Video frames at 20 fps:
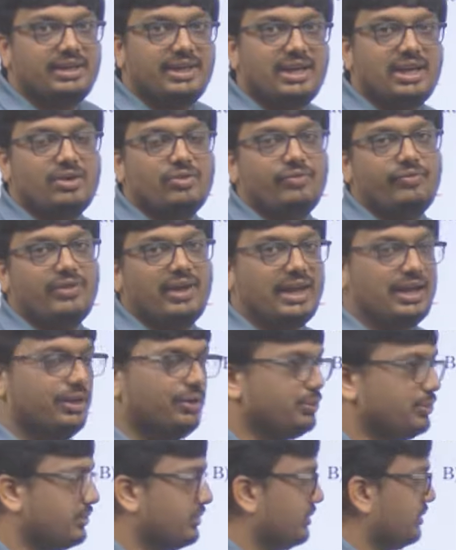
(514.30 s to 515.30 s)
take
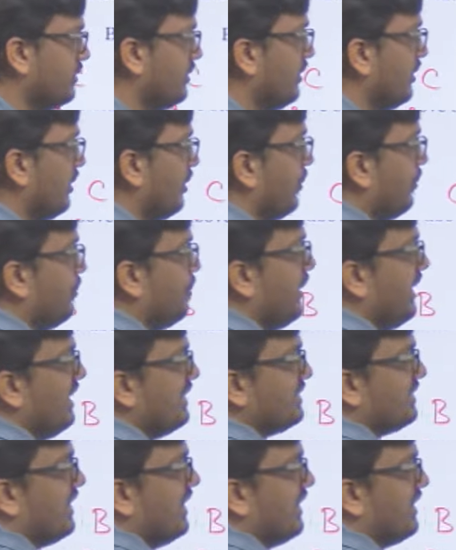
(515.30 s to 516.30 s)
values. P
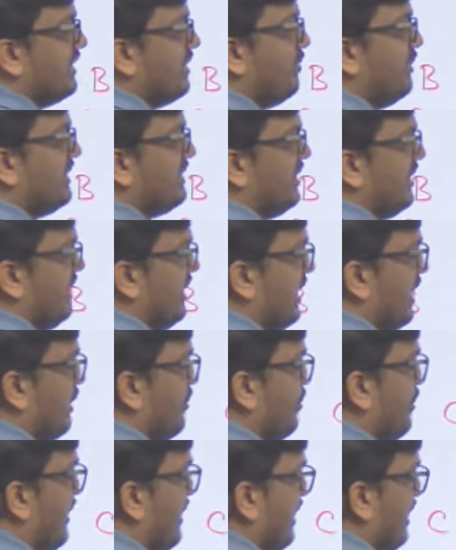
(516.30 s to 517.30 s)
is greater than means
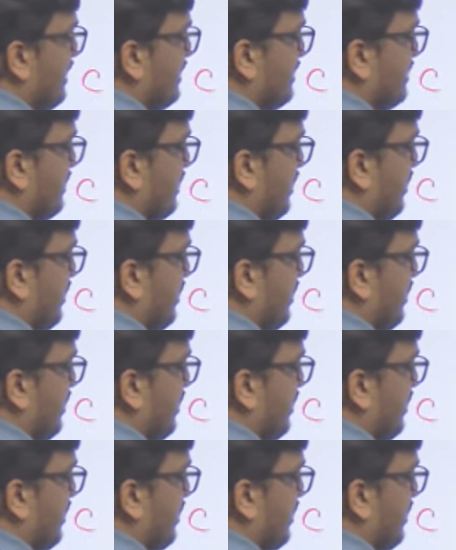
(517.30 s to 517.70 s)
take P as